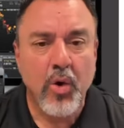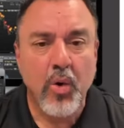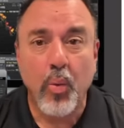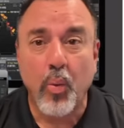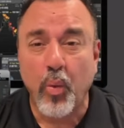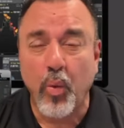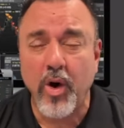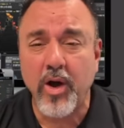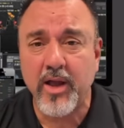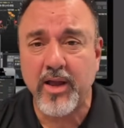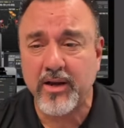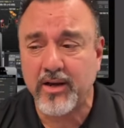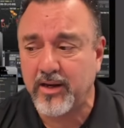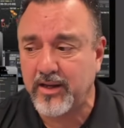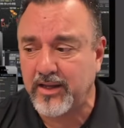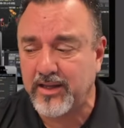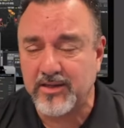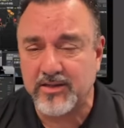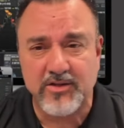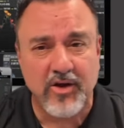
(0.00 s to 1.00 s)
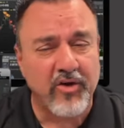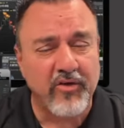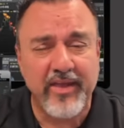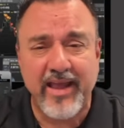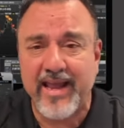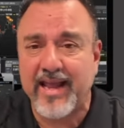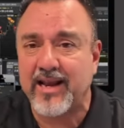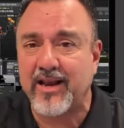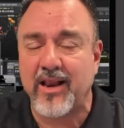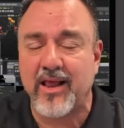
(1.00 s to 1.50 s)
One is all the
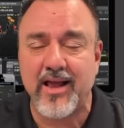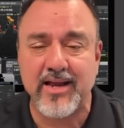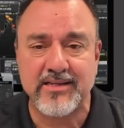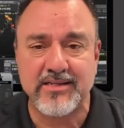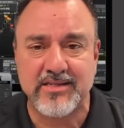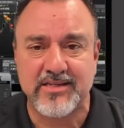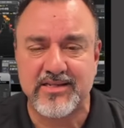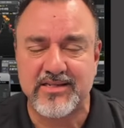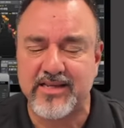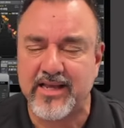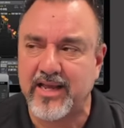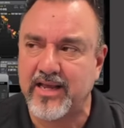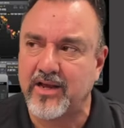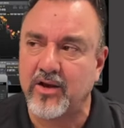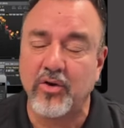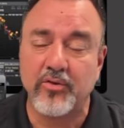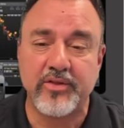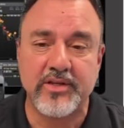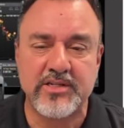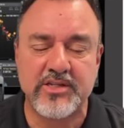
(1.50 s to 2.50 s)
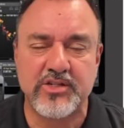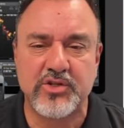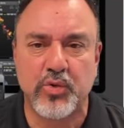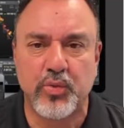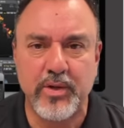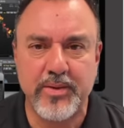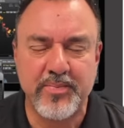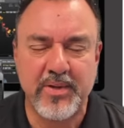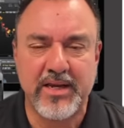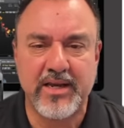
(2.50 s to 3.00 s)
headlines are saying, oh, this is a
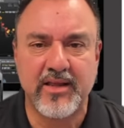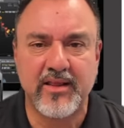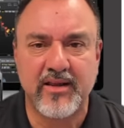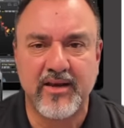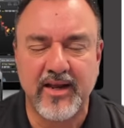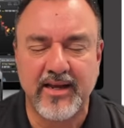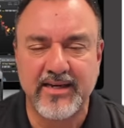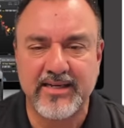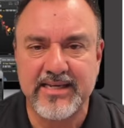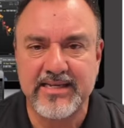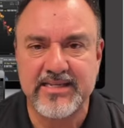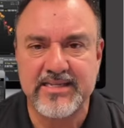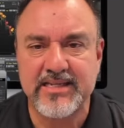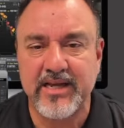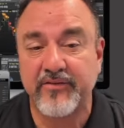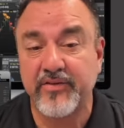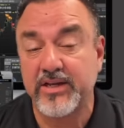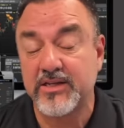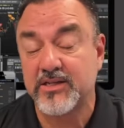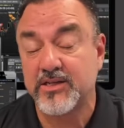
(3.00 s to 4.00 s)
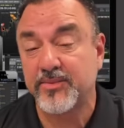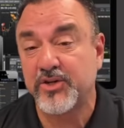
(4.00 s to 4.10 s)
repeat of the nineteen seventies.